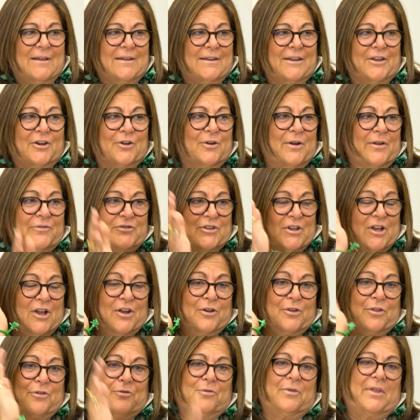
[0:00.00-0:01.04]
you don't have to
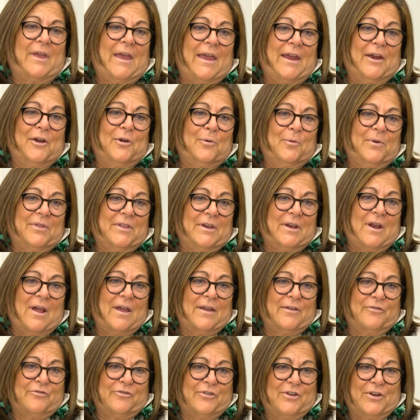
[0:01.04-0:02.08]
cut through the air with a
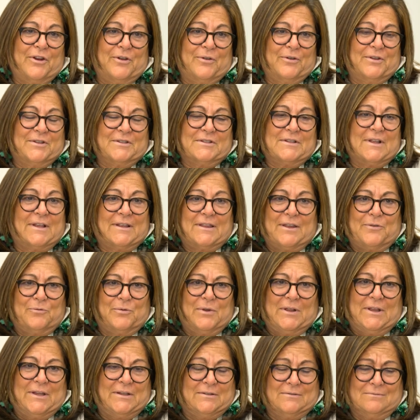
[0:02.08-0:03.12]
knife. You know, it's like
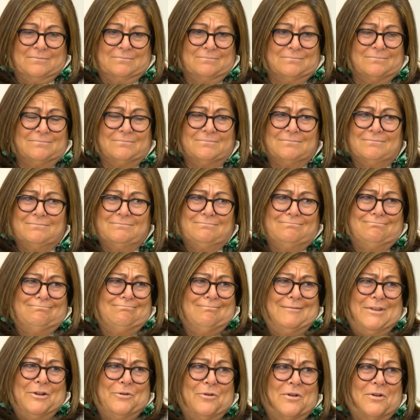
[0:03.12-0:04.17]

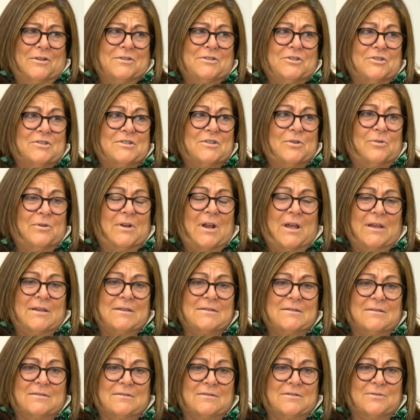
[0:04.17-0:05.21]
they're all just so
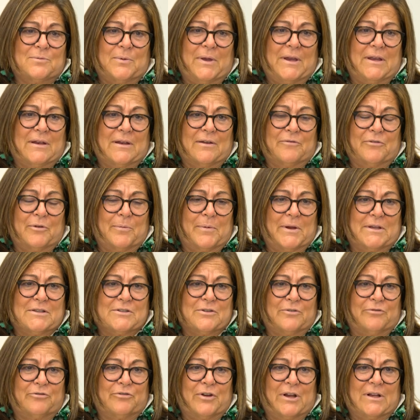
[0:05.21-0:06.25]
nice and sweet, and everybody's
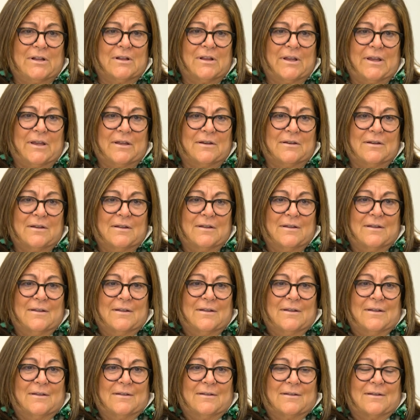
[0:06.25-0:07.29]
so friendly and,
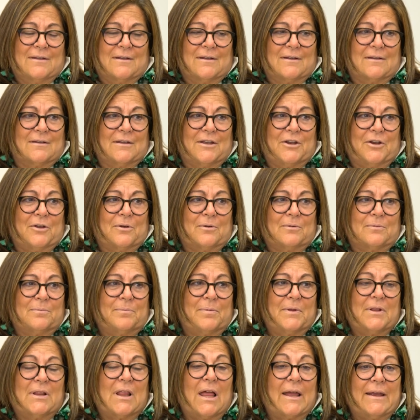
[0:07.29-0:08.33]
you know,
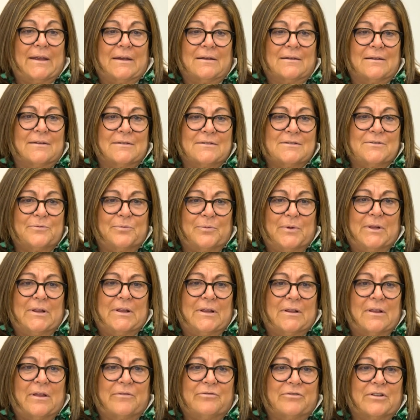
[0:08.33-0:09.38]
polite. It's really
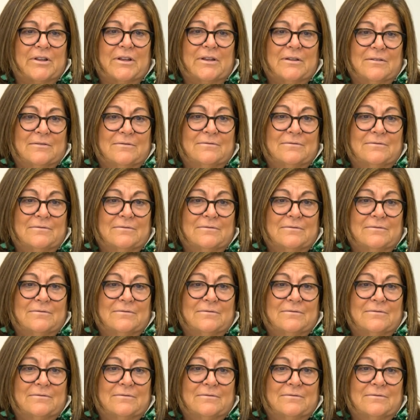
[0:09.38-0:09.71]
lovely.